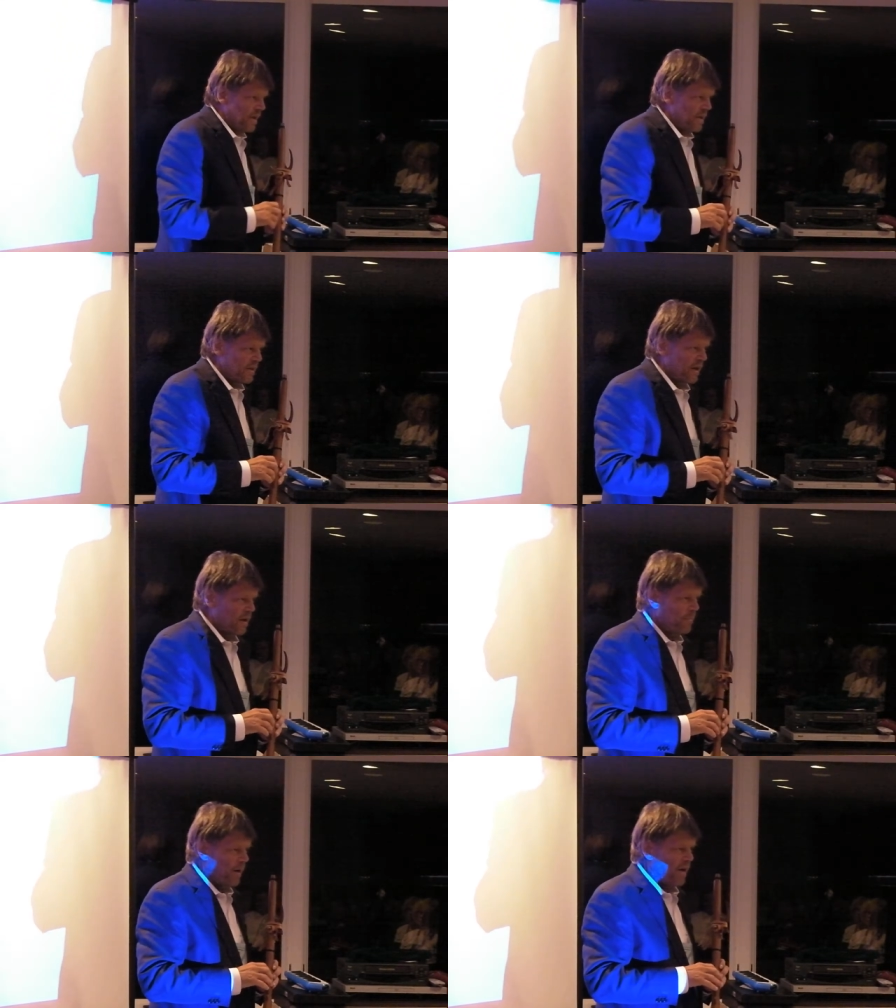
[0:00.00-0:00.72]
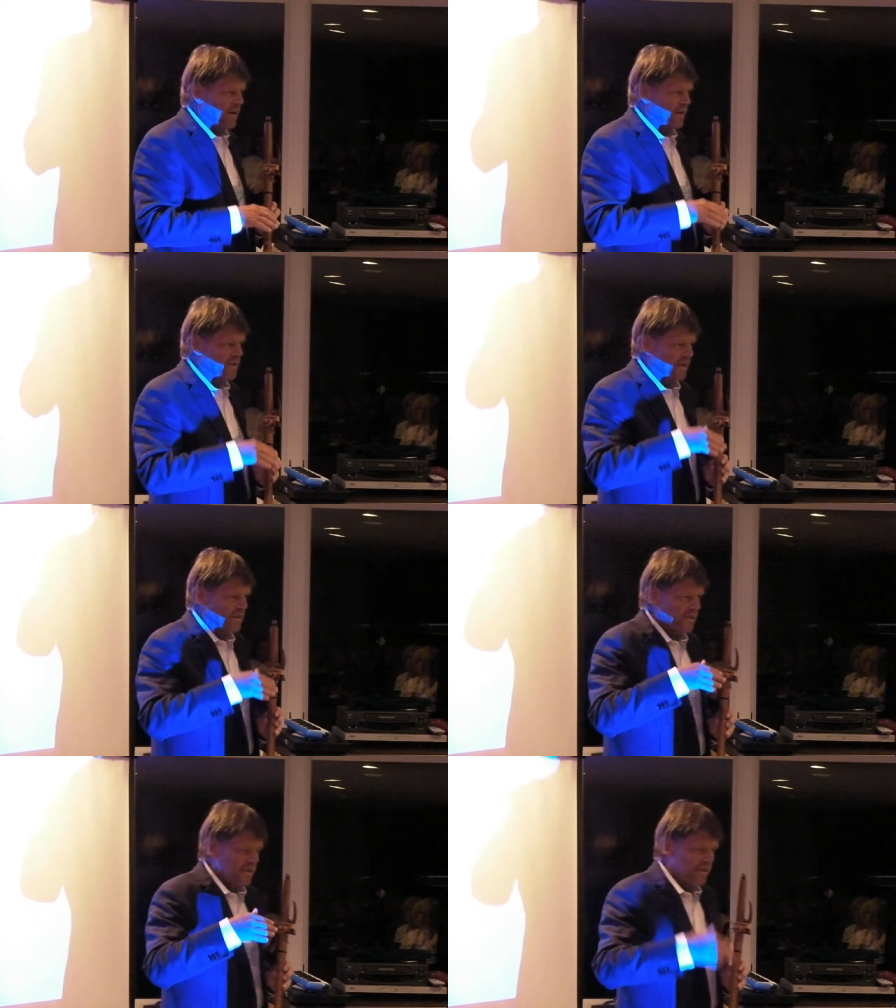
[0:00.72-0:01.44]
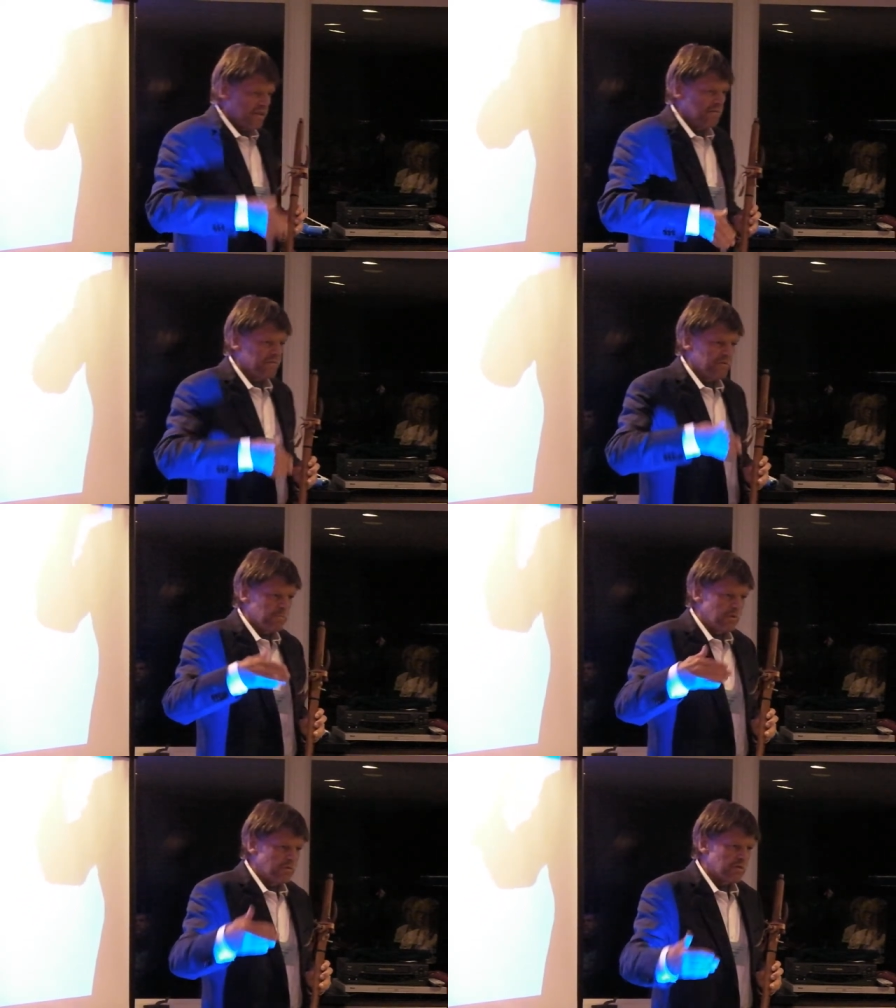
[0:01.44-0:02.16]
And the harmonics actually give the
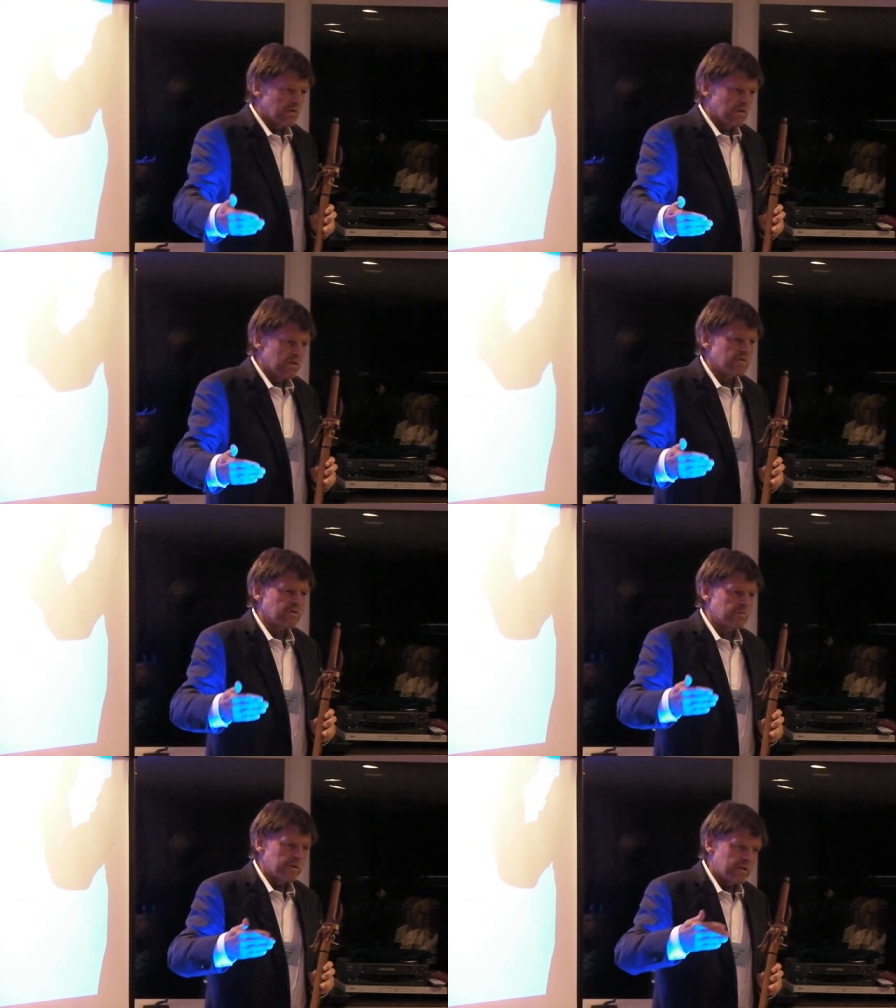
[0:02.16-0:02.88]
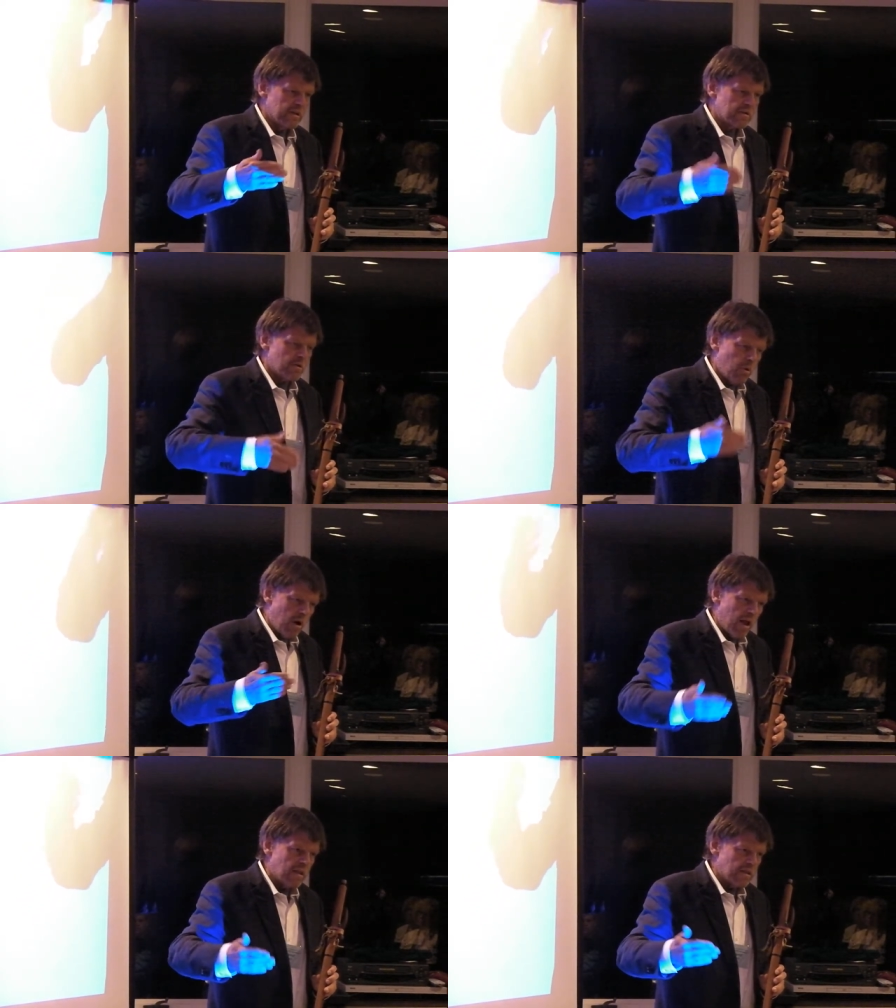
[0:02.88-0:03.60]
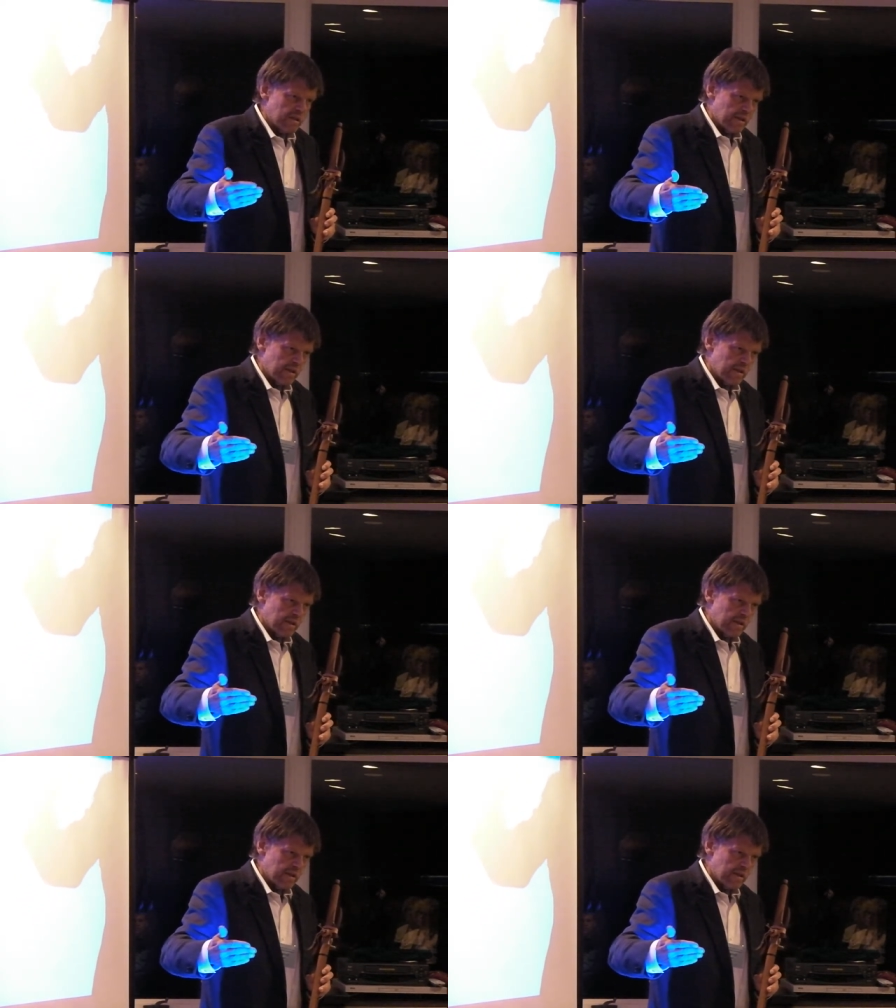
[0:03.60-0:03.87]
musical instrument its quality.